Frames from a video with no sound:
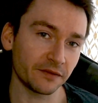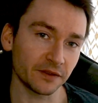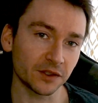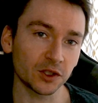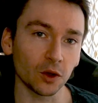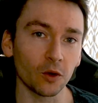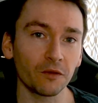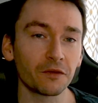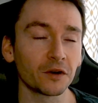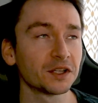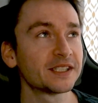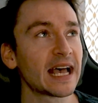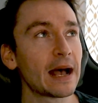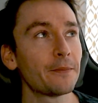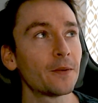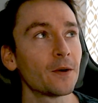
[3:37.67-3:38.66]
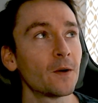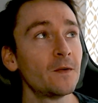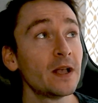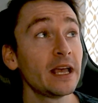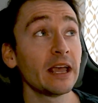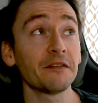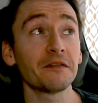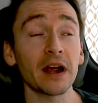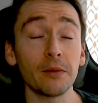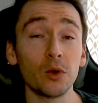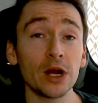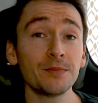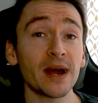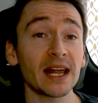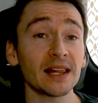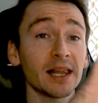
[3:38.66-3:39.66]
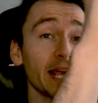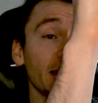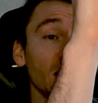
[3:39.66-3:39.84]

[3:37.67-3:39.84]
So for example, if I bring my leg